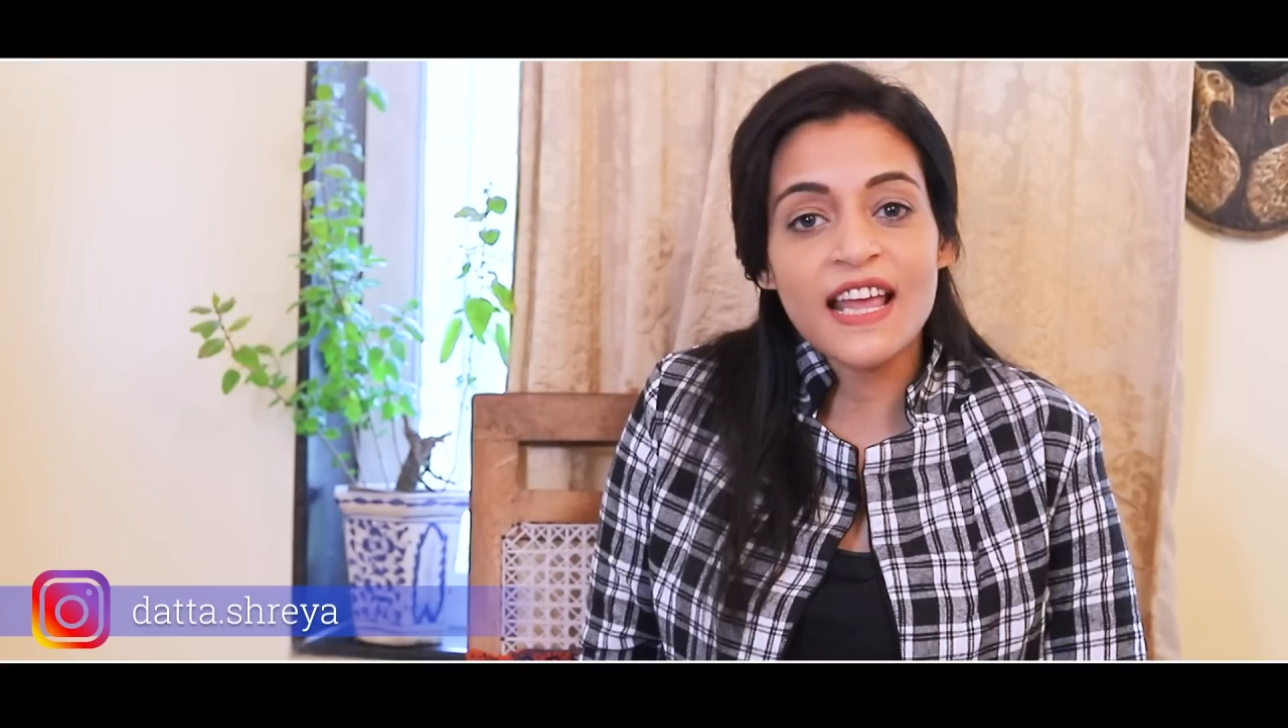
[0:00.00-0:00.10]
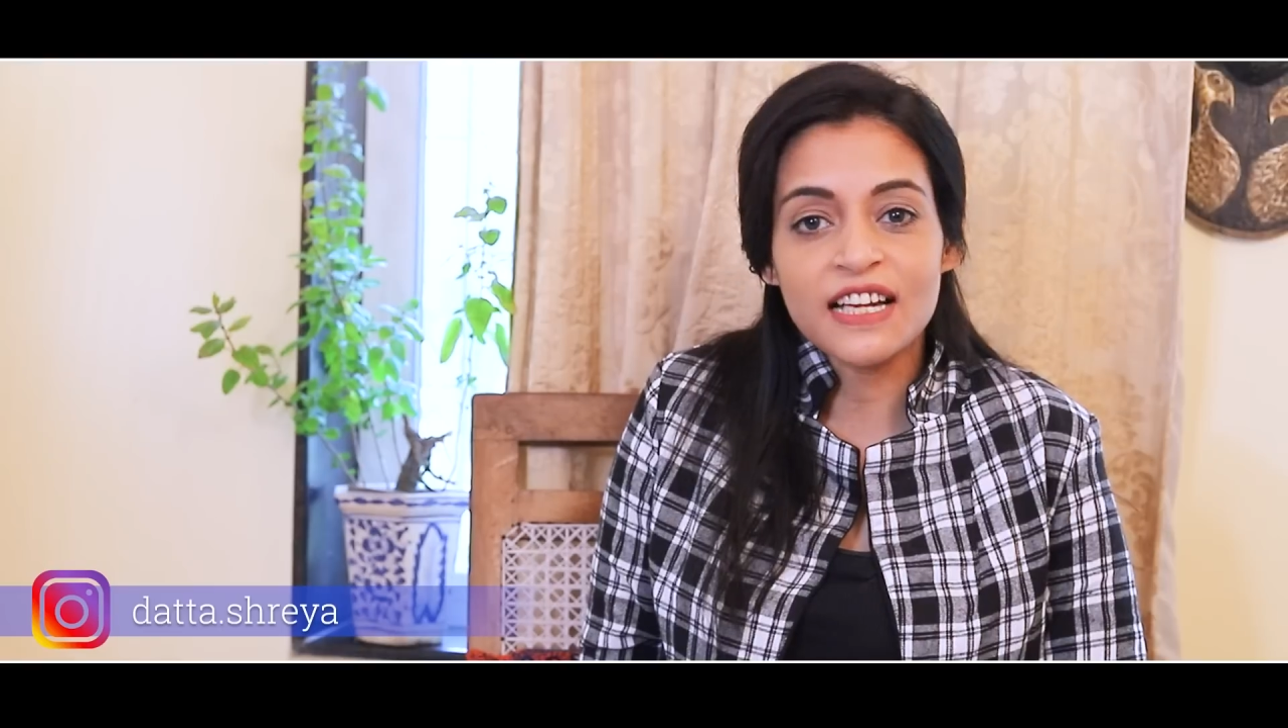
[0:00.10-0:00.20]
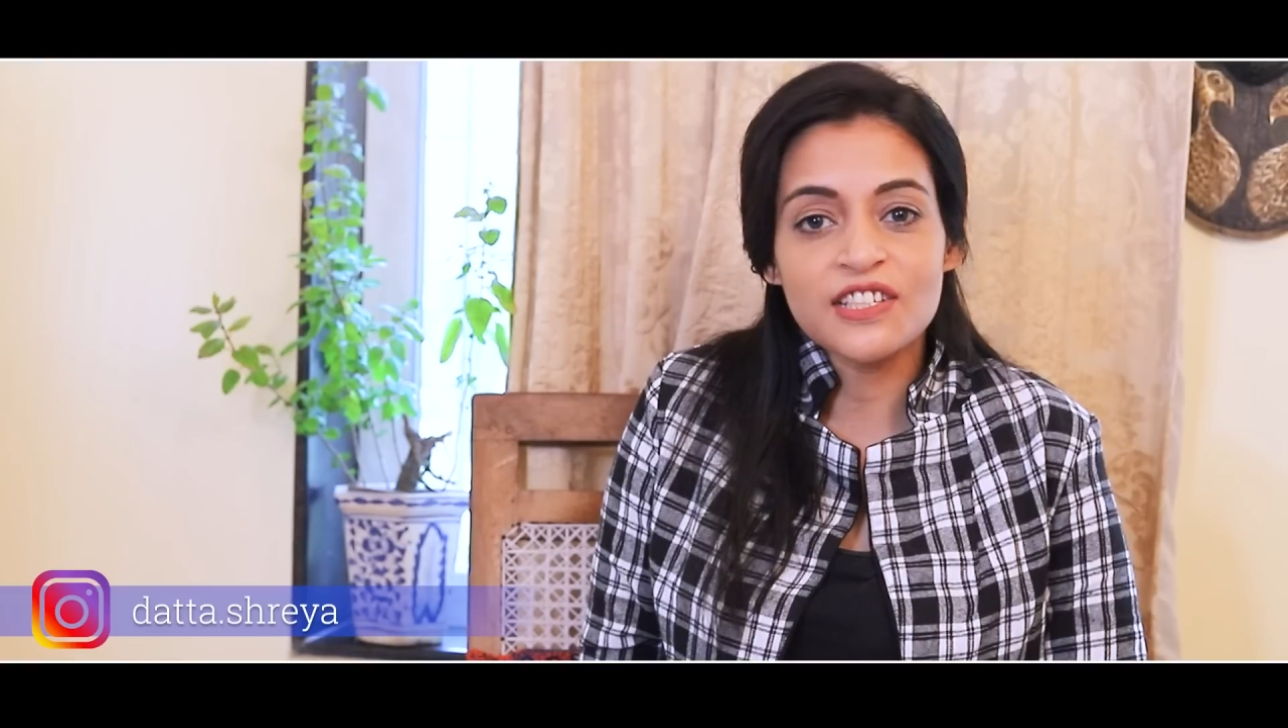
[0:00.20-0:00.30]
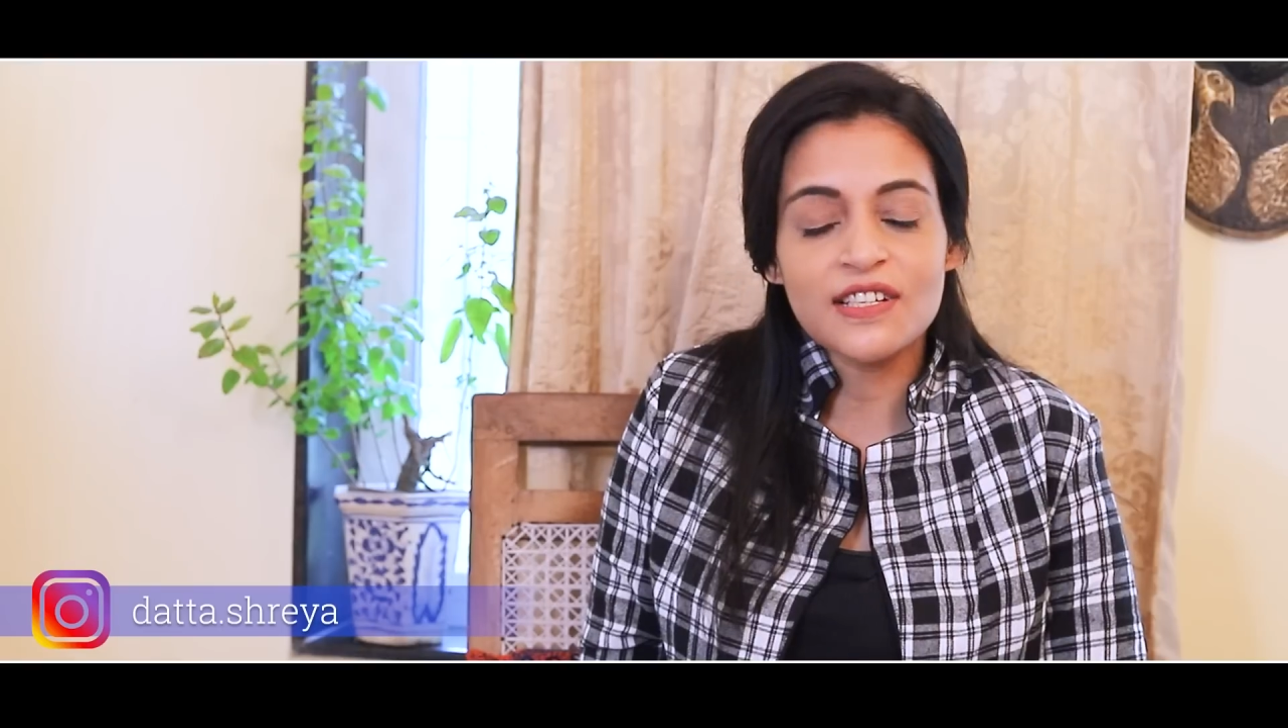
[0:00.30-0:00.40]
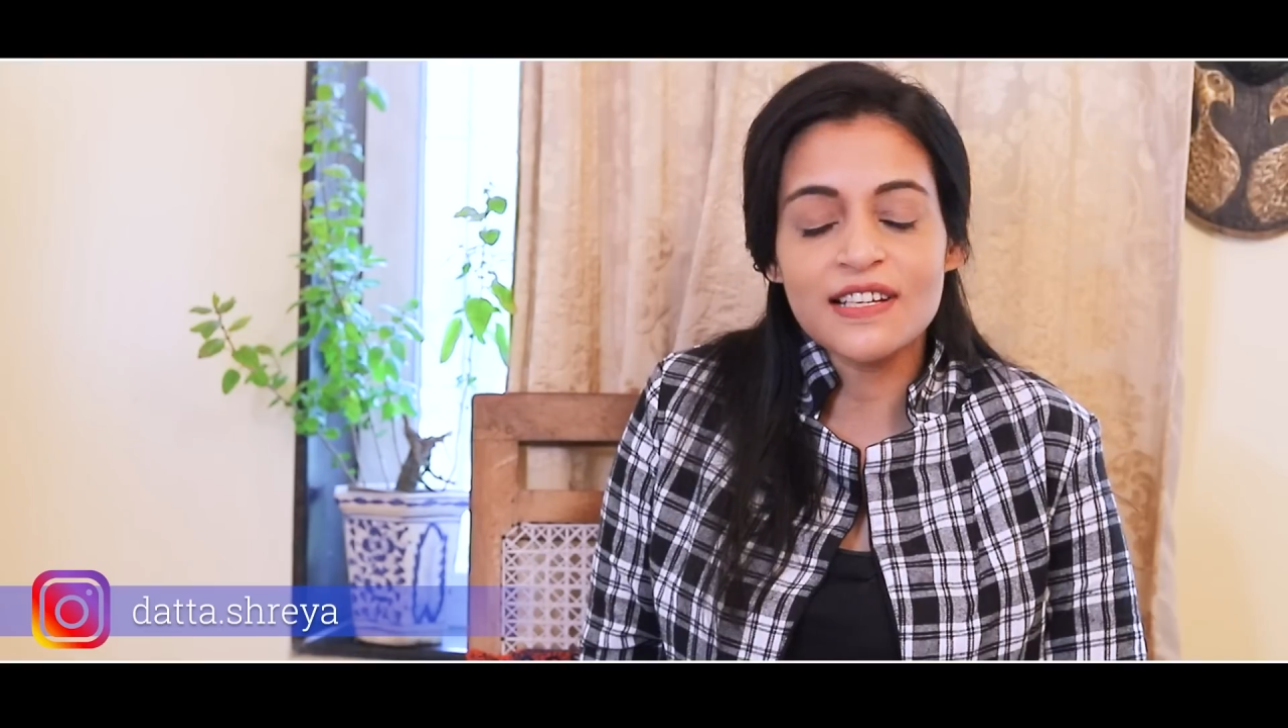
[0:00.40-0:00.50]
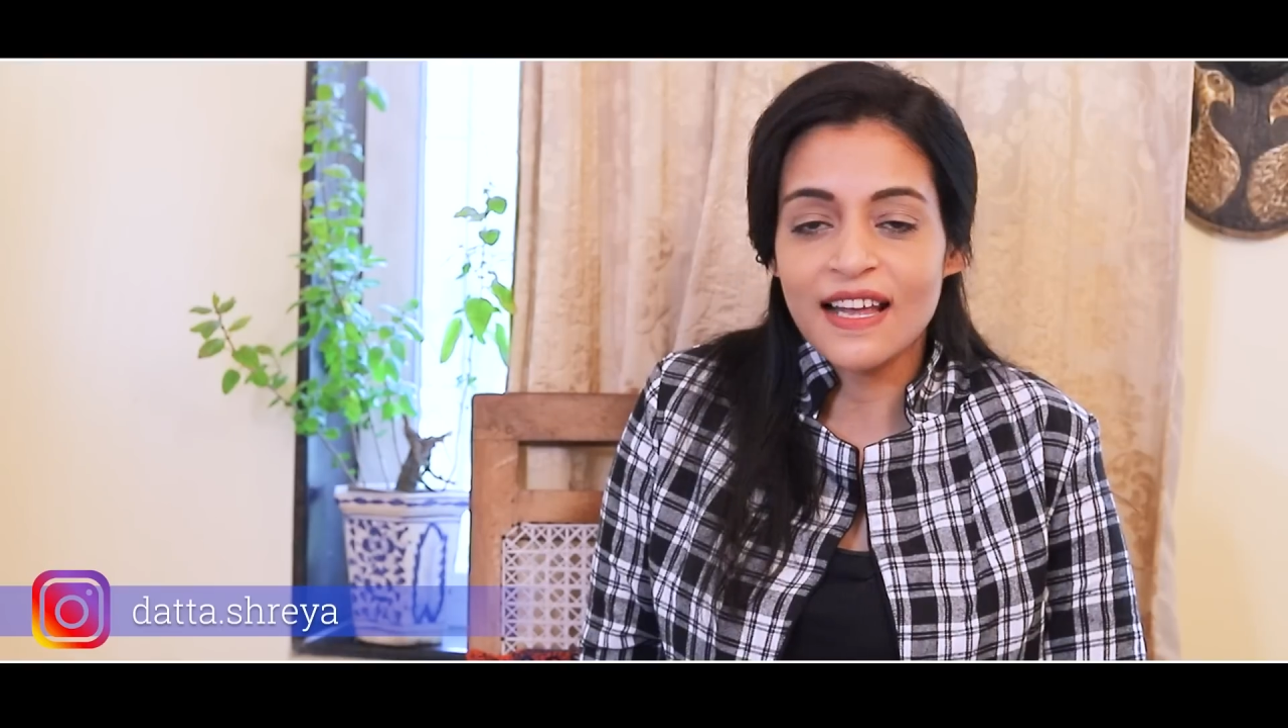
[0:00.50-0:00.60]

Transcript: hectic